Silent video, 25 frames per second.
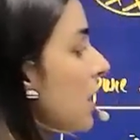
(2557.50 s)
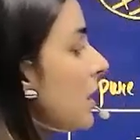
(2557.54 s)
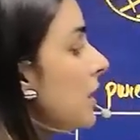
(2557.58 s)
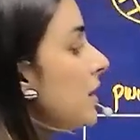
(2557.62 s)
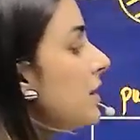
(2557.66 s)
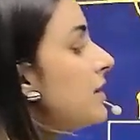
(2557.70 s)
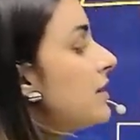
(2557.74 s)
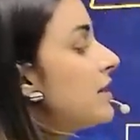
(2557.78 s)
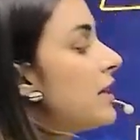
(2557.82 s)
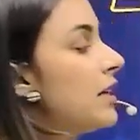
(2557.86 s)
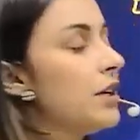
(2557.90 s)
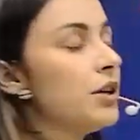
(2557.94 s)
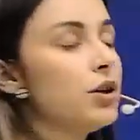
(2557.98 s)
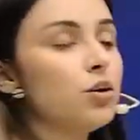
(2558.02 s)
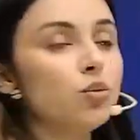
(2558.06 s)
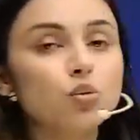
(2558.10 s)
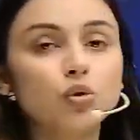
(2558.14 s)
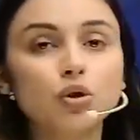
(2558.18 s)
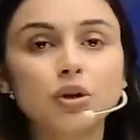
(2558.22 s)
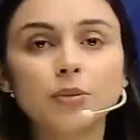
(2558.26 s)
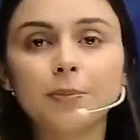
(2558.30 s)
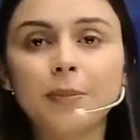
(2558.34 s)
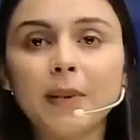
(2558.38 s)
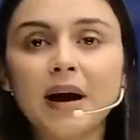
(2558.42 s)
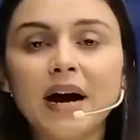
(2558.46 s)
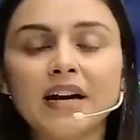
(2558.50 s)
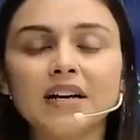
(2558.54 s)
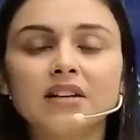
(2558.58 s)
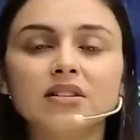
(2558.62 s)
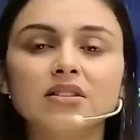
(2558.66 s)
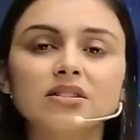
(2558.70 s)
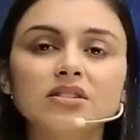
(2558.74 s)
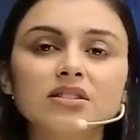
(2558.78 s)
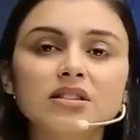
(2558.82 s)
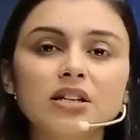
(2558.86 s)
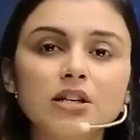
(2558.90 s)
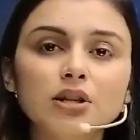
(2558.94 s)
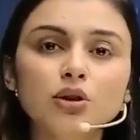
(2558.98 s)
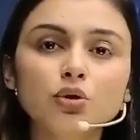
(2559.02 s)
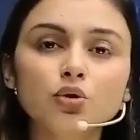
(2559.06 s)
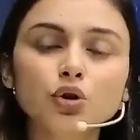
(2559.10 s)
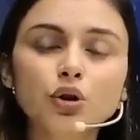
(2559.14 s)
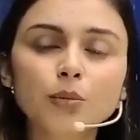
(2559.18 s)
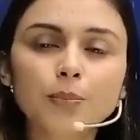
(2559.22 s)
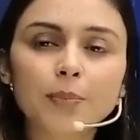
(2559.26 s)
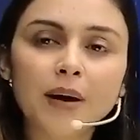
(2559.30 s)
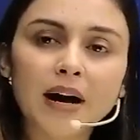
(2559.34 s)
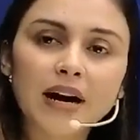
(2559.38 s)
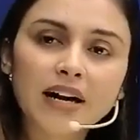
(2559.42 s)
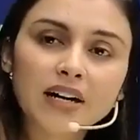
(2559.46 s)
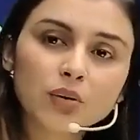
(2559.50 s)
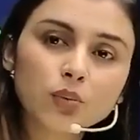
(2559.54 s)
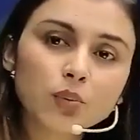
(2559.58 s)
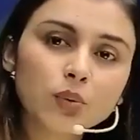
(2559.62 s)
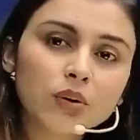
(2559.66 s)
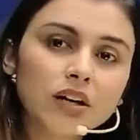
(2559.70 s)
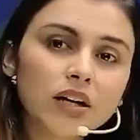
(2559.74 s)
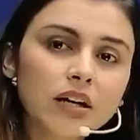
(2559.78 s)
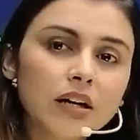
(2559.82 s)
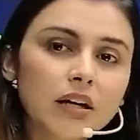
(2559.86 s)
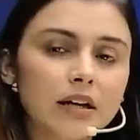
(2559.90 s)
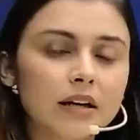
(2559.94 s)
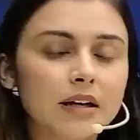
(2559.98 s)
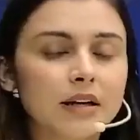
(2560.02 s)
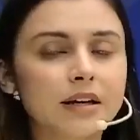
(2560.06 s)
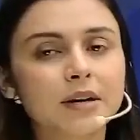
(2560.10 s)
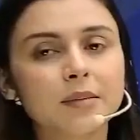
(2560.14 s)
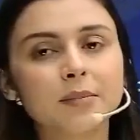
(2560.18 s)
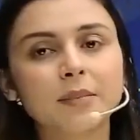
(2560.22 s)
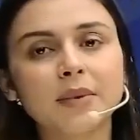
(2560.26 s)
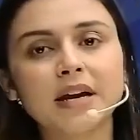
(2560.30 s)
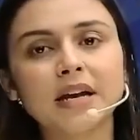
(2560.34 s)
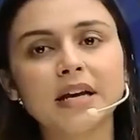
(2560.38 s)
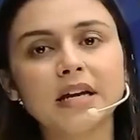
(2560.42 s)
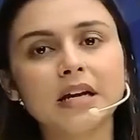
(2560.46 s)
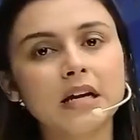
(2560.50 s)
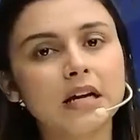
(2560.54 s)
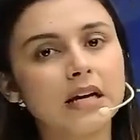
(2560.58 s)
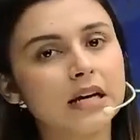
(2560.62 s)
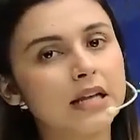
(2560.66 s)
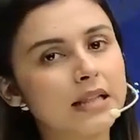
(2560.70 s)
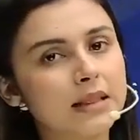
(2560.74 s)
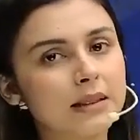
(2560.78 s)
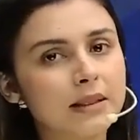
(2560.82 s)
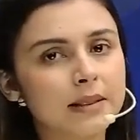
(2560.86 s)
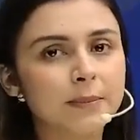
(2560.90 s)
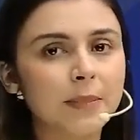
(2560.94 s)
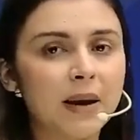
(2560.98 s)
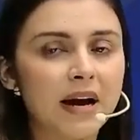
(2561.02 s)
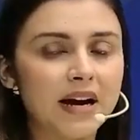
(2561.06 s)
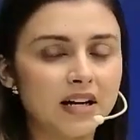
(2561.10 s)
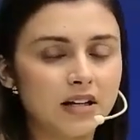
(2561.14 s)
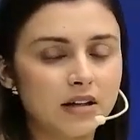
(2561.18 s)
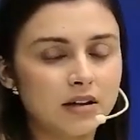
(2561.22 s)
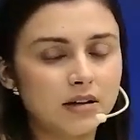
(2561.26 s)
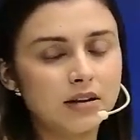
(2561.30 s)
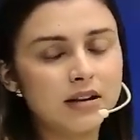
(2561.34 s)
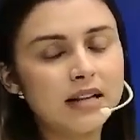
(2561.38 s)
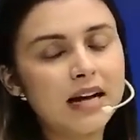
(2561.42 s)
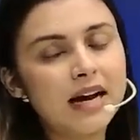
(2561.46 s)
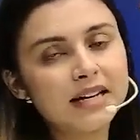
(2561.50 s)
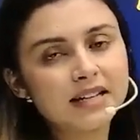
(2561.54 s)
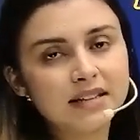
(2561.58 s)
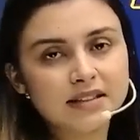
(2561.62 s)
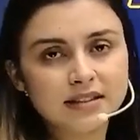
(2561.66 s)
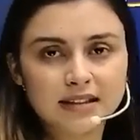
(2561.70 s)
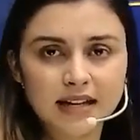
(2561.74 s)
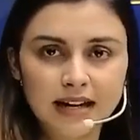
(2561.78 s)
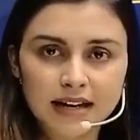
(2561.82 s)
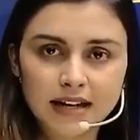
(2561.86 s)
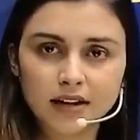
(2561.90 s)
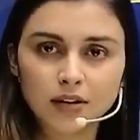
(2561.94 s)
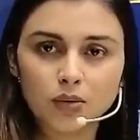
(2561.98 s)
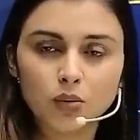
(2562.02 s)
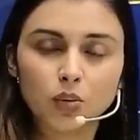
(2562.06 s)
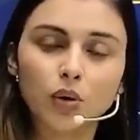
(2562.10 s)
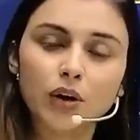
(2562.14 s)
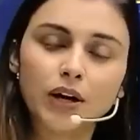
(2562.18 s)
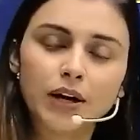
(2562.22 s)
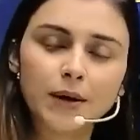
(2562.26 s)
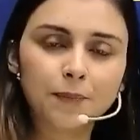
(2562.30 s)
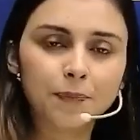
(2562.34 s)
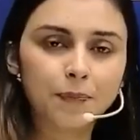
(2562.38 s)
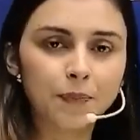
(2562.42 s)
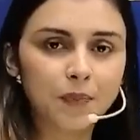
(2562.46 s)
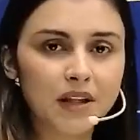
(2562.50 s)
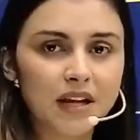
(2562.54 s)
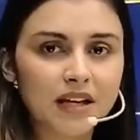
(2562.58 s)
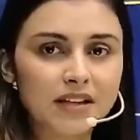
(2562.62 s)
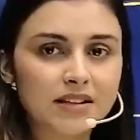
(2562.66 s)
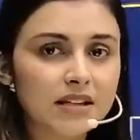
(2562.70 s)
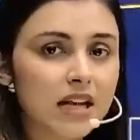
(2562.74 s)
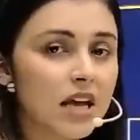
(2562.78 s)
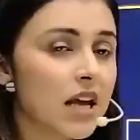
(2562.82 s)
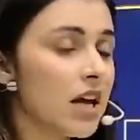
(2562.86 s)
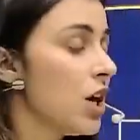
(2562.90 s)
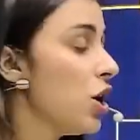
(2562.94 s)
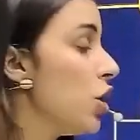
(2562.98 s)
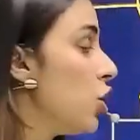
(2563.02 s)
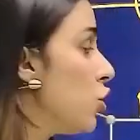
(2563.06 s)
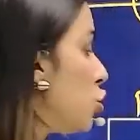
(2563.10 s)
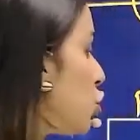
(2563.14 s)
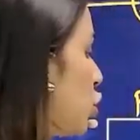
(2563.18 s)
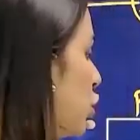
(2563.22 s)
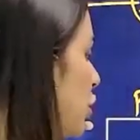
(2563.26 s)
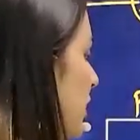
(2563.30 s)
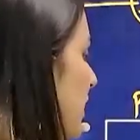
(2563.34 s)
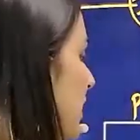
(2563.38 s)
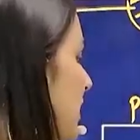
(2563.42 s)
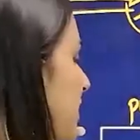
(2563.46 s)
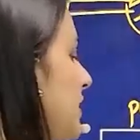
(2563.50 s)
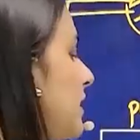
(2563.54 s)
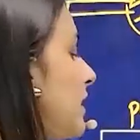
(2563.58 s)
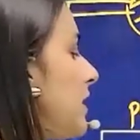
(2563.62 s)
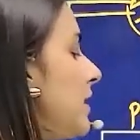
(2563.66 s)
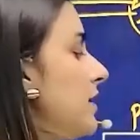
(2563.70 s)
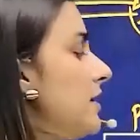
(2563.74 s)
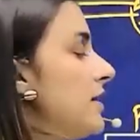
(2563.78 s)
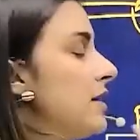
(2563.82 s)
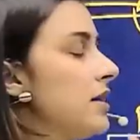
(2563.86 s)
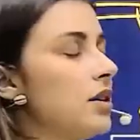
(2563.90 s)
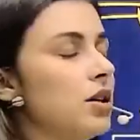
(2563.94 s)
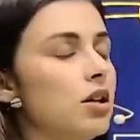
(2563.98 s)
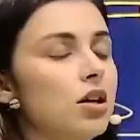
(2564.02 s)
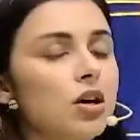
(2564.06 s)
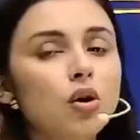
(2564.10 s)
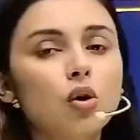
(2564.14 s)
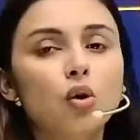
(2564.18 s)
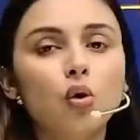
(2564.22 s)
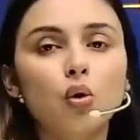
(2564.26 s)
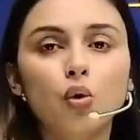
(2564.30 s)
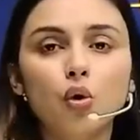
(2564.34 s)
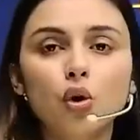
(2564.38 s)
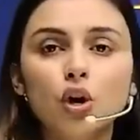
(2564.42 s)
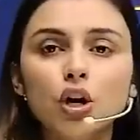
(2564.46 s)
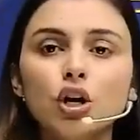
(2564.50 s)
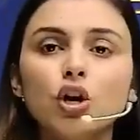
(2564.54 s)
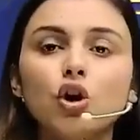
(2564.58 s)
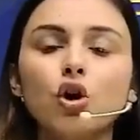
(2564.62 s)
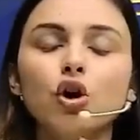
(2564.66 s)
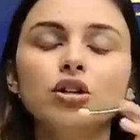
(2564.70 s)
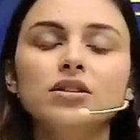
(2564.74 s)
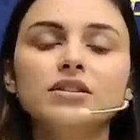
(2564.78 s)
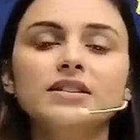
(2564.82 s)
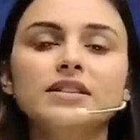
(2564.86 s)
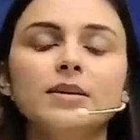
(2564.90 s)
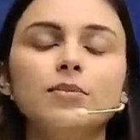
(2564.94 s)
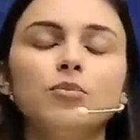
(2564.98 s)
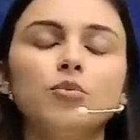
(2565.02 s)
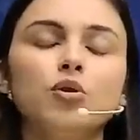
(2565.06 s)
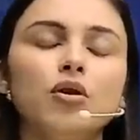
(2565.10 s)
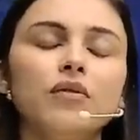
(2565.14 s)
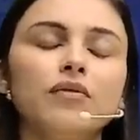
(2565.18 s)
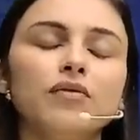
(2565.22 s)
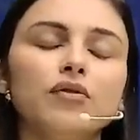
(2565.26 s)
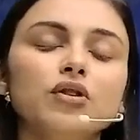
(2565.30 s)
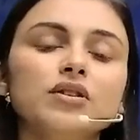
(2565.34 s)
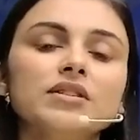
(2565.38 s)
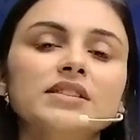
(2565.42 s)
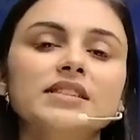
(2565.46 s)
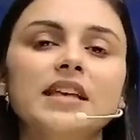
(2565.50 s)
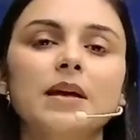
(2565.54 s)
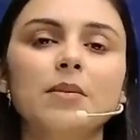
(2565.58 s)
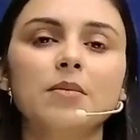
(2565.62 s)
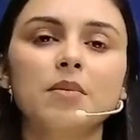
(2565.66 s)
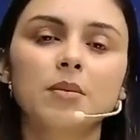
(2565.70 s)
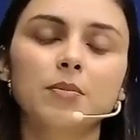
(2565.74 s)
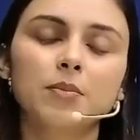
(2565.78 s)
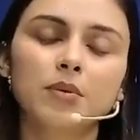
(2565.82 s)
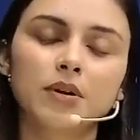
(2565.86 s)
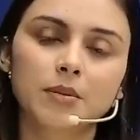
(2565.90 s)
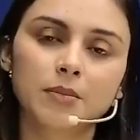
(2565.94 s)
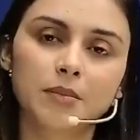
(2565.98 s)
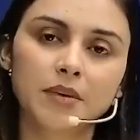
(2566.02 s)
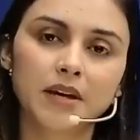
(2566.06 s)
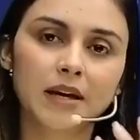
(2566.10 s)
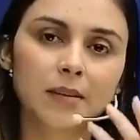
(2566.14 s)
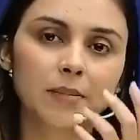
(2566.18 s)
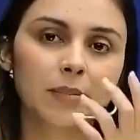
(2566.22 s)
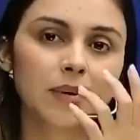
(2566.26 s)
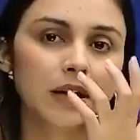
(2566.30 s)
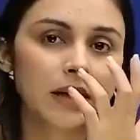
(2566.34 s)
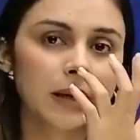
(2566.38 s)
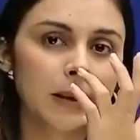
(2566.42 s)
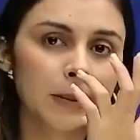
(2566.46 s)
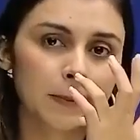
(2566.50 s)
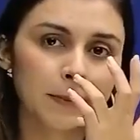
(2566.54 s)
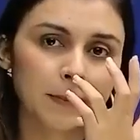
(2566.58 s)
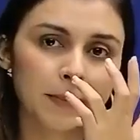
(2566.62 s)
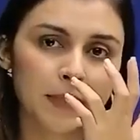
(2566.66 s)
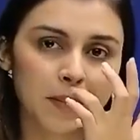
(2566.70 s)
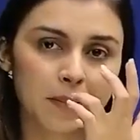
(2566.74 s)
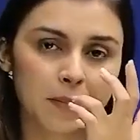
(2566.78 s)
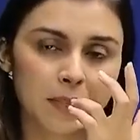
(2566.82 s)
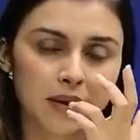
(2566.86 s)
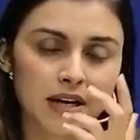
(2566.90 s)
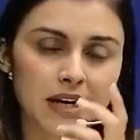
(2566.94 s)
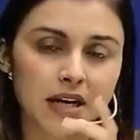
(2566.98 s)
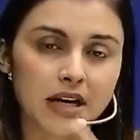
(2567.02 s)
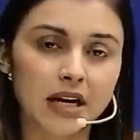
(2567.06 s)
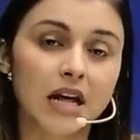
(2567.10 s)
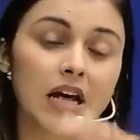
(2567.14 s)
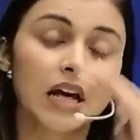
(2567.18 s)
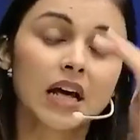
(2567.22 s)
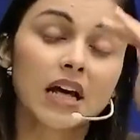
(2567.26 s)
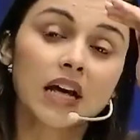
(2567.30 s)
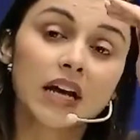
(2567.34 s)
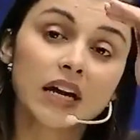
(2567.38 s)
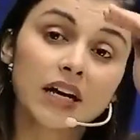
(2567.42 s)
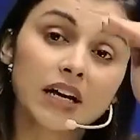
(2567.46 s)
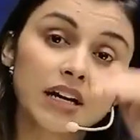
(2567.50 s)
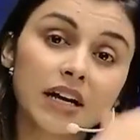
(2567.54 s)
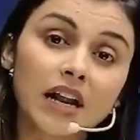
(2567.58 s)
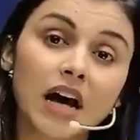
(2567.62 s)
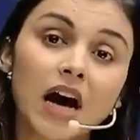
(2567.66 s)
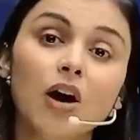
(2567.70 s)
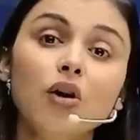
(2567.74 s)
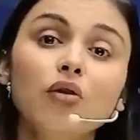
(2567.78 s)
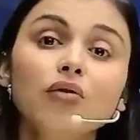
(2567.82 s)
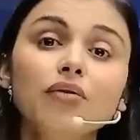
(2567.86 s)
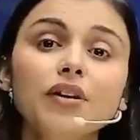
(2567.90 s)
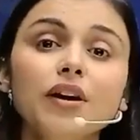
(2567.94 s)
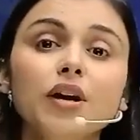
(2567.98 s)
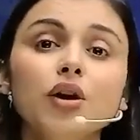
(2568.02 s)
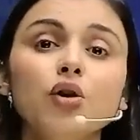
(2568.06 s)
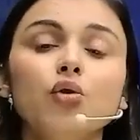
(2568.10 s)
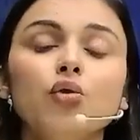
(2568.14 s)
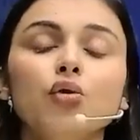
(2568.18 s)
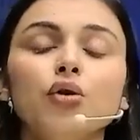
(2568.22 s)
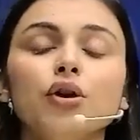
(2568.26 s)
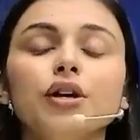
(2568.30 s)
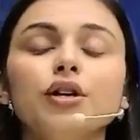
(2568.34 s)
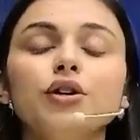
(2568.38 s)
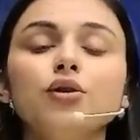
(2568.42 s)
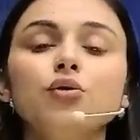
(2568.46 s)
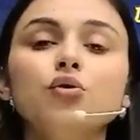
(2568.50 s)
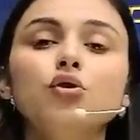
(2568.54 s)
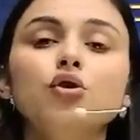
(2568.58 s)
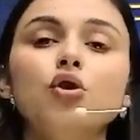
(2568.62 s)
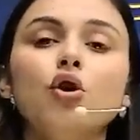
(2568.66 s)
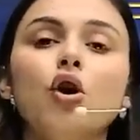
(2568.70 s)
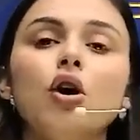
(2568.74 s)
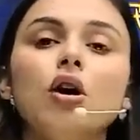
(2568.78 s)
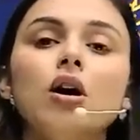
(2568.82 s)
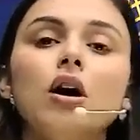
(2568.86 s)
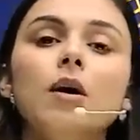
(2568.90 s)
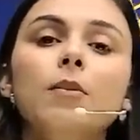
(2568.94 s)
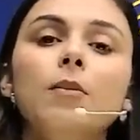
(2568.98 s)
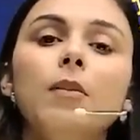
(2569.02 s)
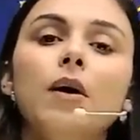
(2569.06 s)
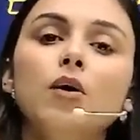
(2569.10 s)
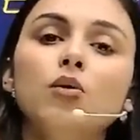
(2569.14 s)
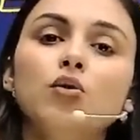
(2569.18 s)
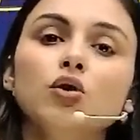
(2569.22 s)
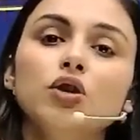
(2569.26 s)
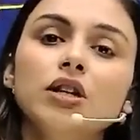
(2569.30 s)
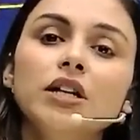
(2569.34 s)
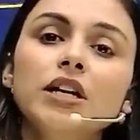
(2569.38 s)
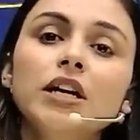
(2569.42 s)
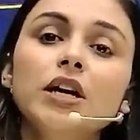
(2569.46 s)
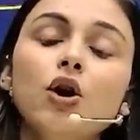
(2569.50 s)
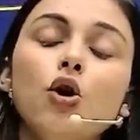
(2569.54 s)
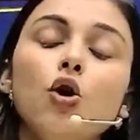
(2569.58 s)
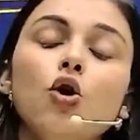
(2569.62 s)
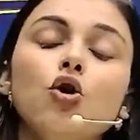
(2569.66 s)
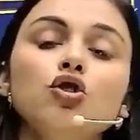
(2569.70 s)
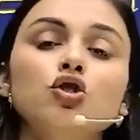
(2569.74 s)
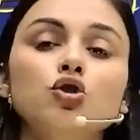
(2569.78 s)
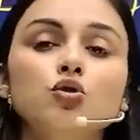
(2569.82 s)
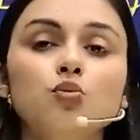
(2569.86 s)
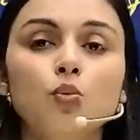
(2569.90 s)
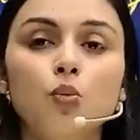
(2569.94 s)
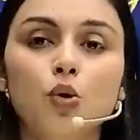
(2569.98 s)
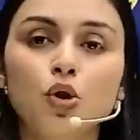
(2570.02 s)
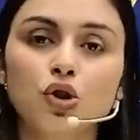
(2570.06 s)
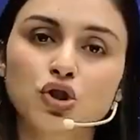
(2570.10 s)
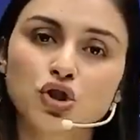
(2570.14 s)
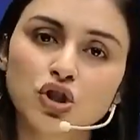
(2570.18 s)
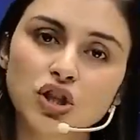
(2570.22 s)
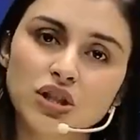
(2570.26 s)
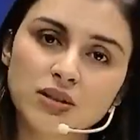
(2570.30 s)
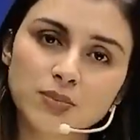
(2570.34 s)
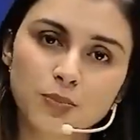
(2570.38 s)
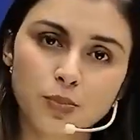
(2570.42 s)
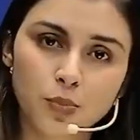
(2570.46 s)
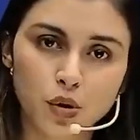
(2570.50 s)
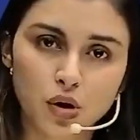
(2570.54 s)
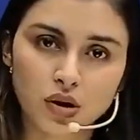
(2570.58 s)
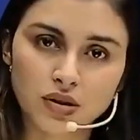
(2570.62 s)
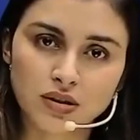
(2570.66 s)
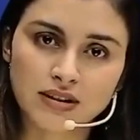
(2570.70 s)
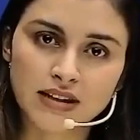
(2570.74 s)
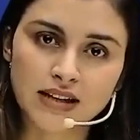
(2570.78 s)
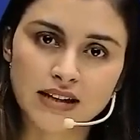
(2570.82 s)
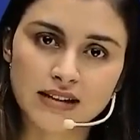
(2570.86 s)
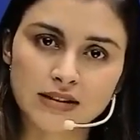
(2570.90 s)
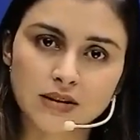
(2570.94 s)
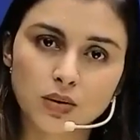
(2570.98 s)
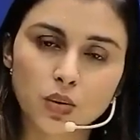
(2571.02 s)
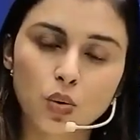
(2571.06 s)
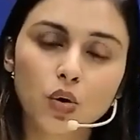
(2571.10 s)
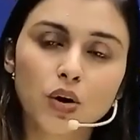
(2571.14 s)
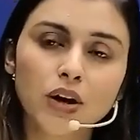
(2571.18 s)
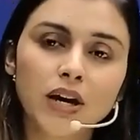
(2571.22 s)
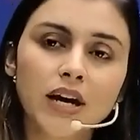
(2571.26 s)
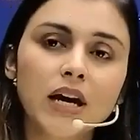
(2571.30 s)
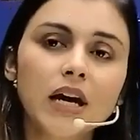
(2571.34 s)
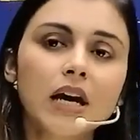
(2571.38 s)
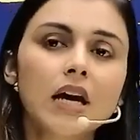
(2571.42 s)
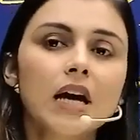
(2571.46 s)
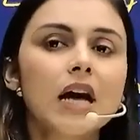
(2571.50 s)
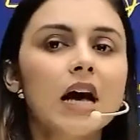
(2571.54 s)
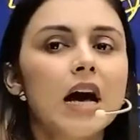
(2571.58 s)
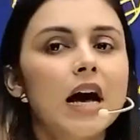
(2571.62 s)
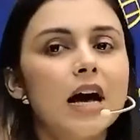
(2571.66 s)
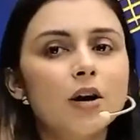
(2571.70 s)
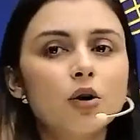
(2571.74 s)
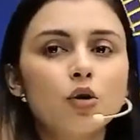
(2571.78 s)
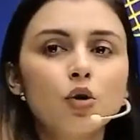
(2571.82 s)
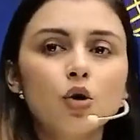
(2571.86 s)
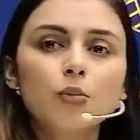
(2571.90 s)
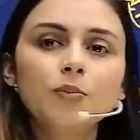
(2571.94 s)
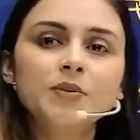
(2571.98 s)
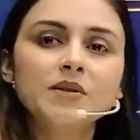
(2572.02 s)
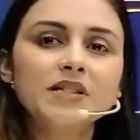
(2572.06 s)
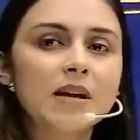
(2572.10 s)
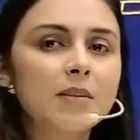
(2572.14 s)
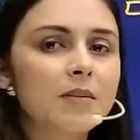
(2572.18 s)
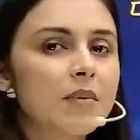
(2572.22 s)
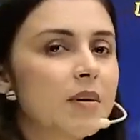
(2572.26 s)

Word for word: solute part the solute part will remain back that side okay yes so this is the whole concept of your semi permeable membrane now we are going to talk about the osmosis process okay i hope semi